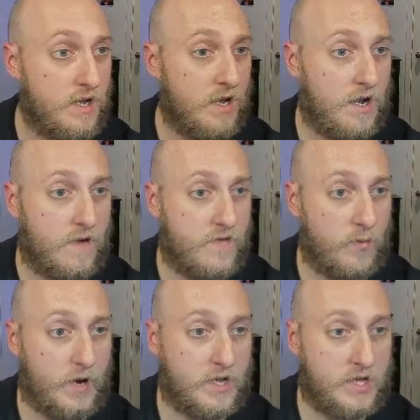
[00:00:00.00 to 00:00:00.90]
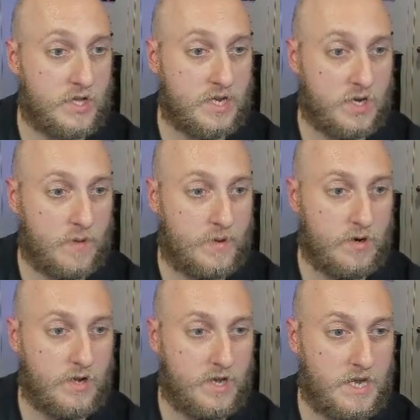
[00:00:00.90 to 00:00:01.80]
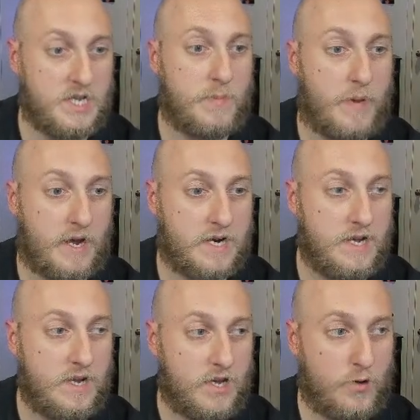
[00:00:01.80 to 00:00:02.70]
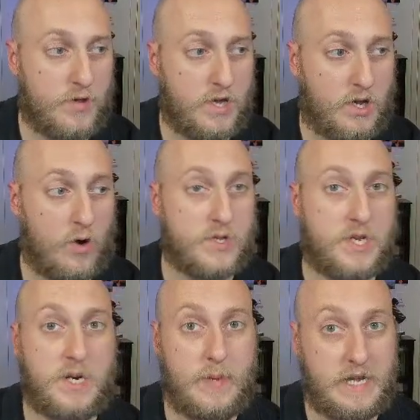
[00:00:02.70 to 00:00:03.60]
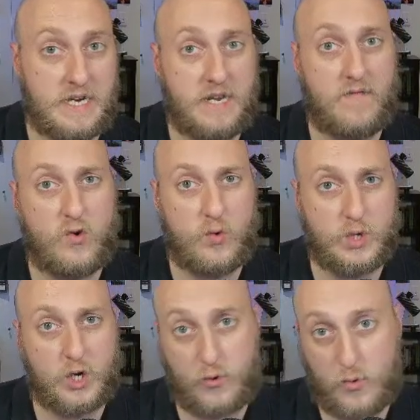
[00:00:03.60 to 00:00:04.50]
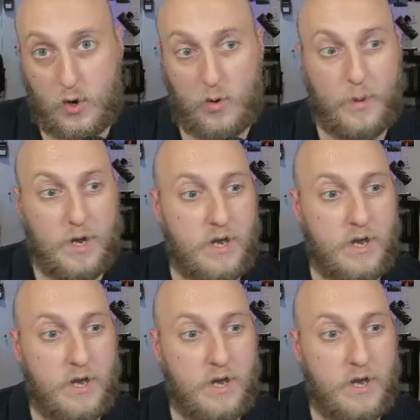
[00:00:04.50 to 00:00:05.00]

If you right-click the desktop here, inspect, you think, oh, it's going to be like DevTools on Chrome.